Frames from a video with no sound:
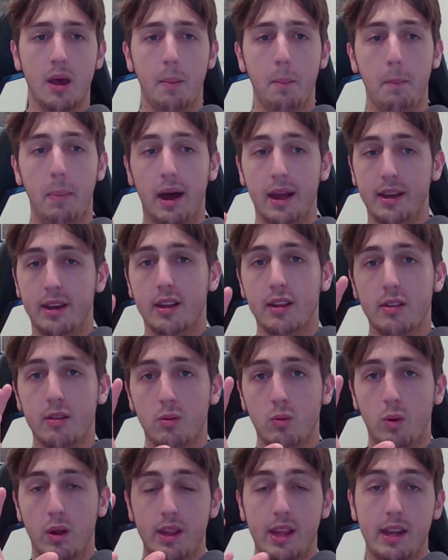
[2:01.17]
But
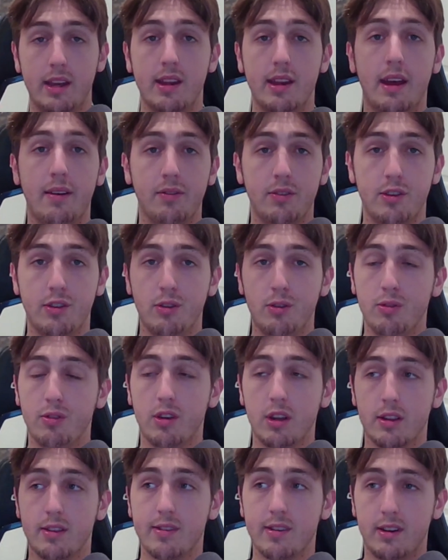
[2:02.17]
when they did have two
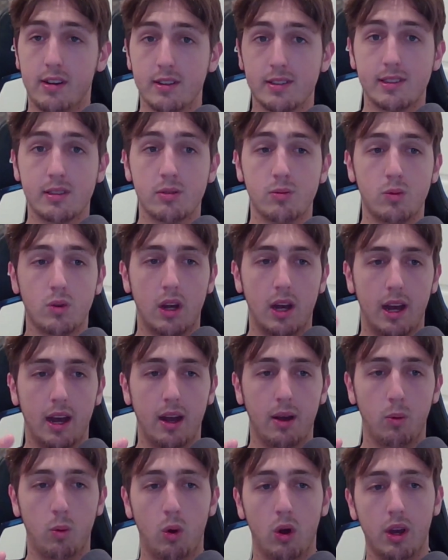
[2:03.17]
good songs,
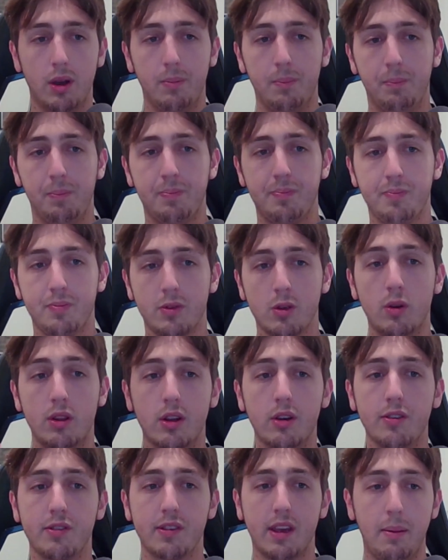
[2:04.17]
uh, one when
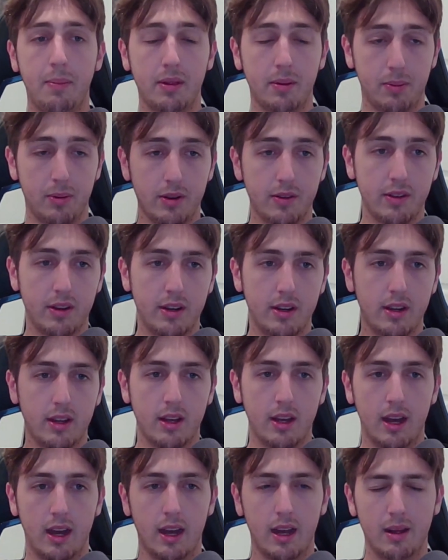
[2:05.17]
they're escaping the prison,
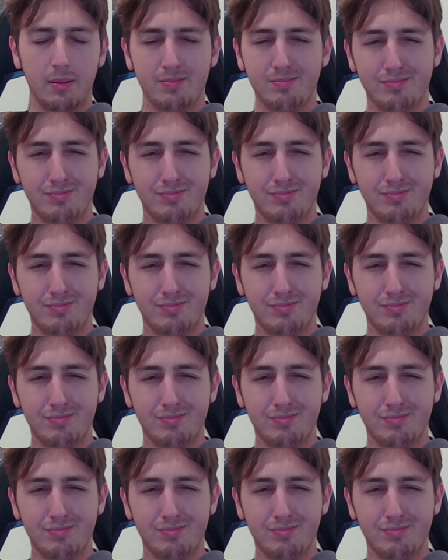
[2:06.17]
uh,